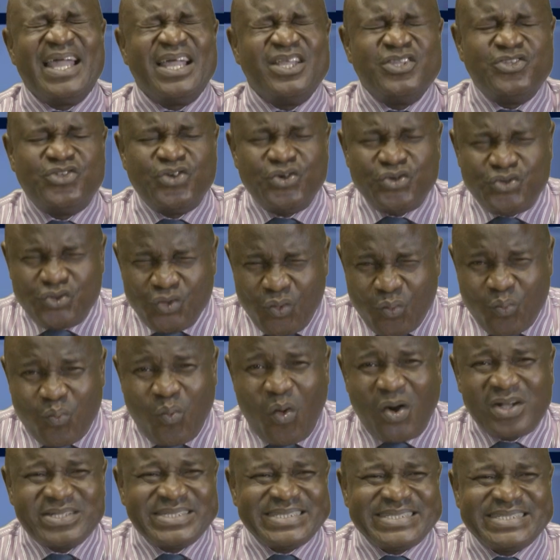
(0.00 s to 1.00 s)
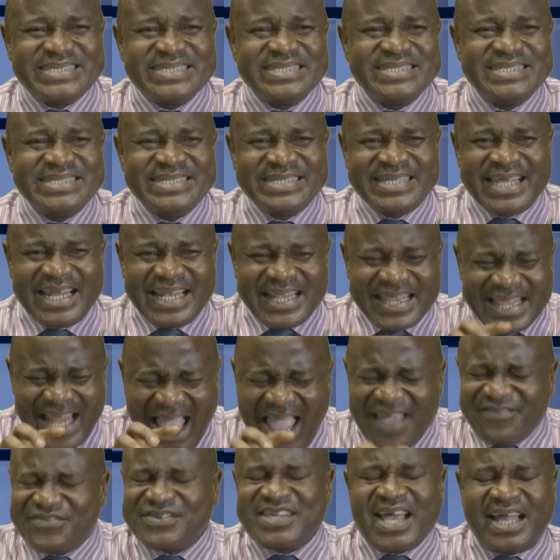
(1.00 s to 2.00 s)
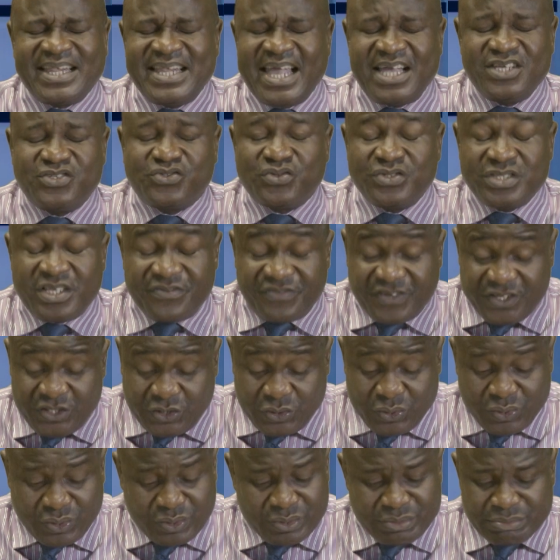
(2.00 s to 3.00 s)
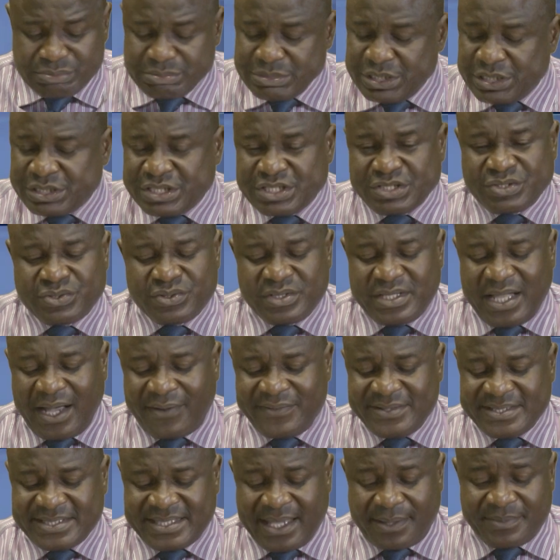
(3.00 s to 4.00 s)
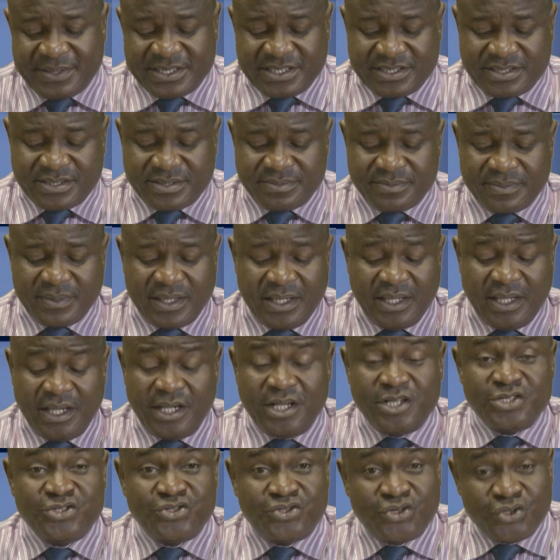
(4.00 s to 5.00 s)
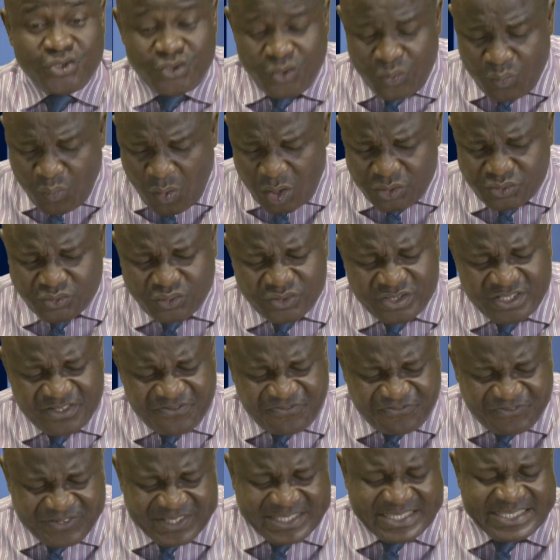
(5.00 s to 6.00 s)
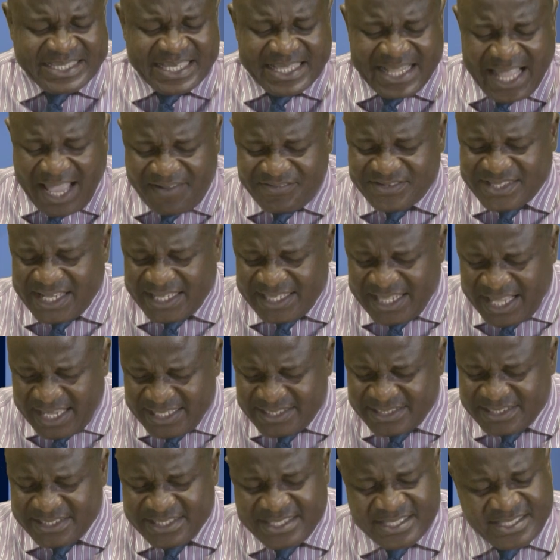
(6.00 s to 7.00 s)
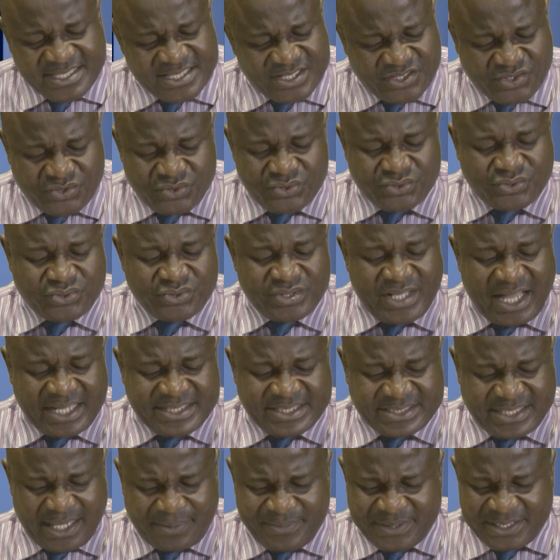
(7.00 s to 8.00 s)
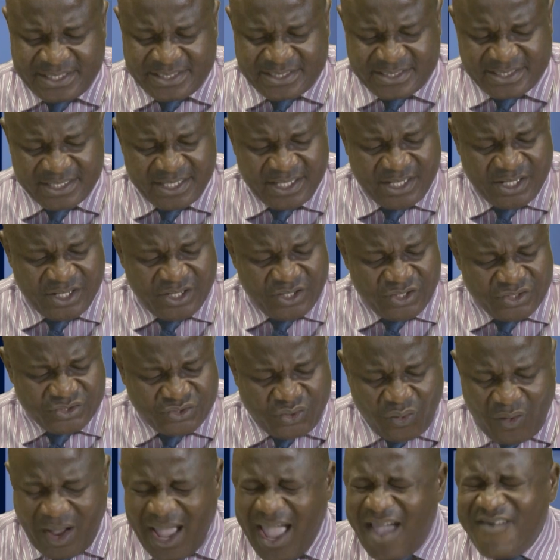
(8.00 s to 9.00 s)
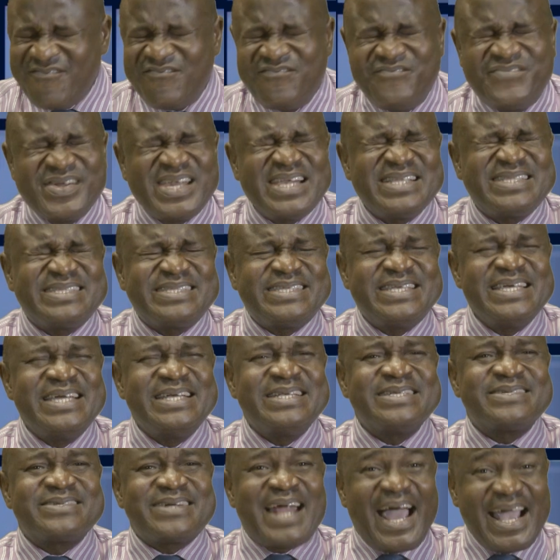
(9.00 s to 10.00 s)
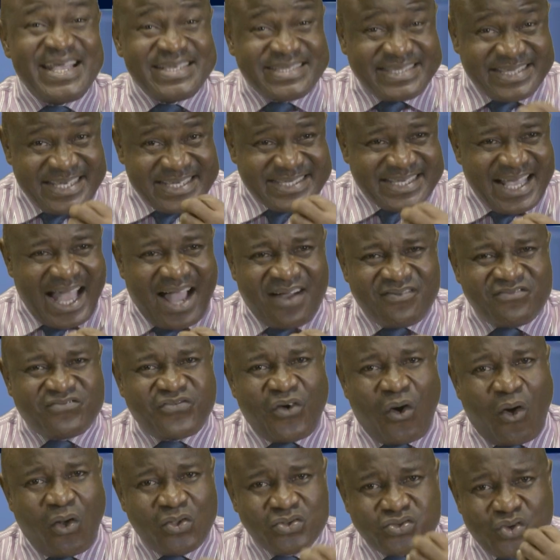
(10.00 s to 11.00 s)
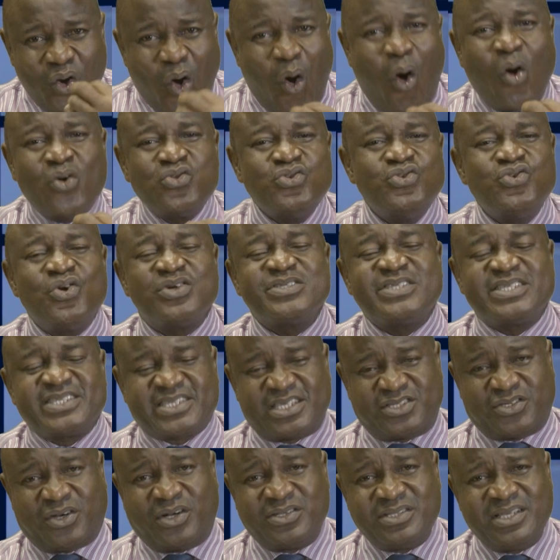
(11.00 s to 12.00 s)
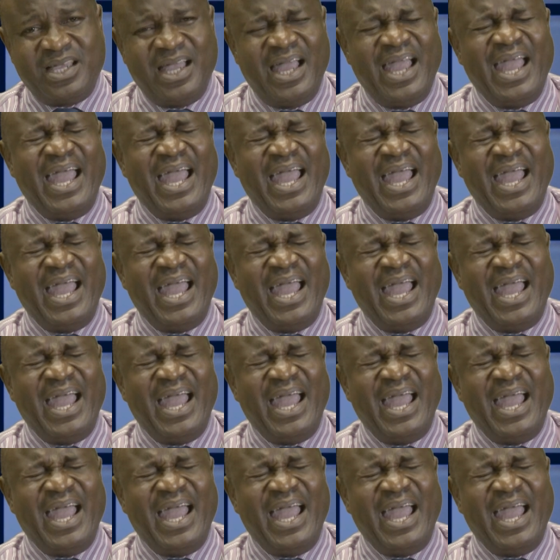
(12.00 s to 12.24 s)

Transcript: Do you want the life challenge to defeat you? It is you that will determine it. Do you want to defeat the life challenge? It is you too that determine it. So everything rises and falls on your decision.